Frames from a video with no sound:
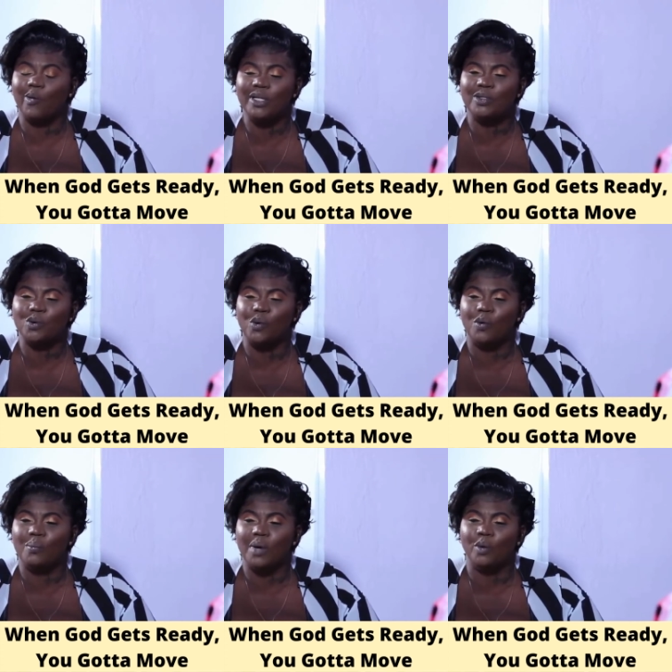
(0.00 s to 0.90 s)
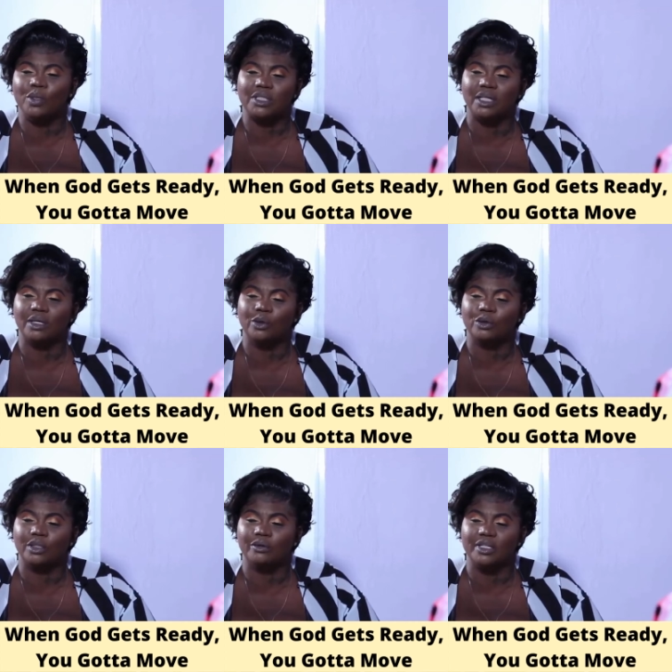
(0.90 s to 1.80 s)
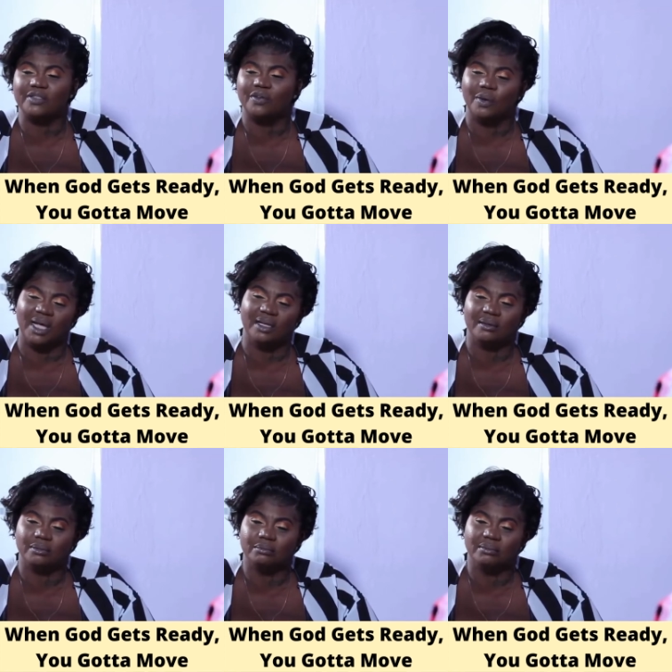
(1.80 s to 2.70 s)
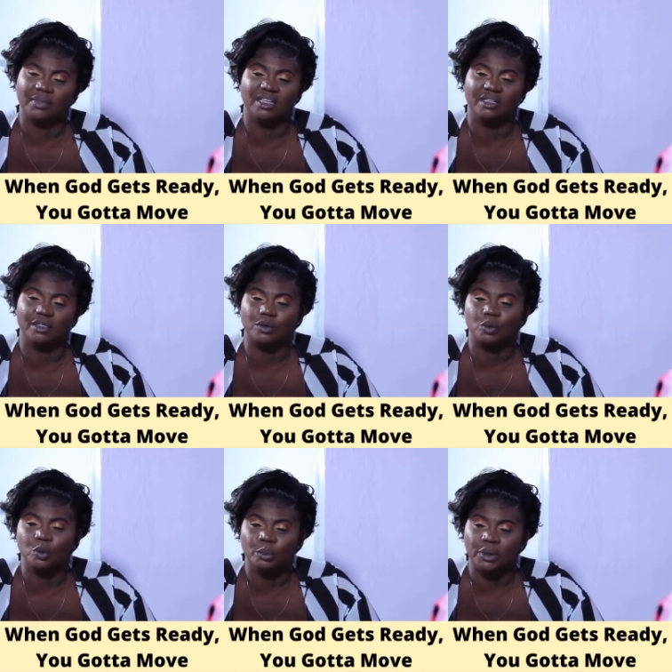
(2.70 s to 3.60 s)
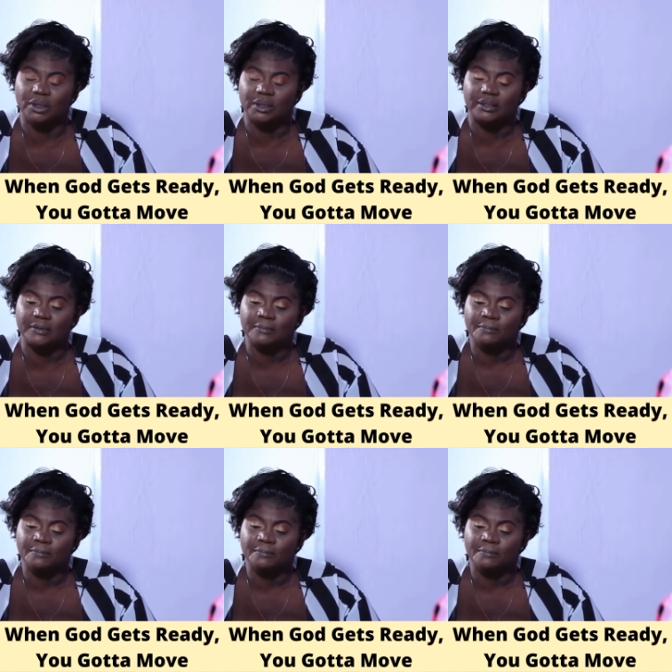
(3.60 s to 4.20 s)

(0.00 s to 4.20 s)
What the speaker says: I went home. I was on house arrest for like another 2 months.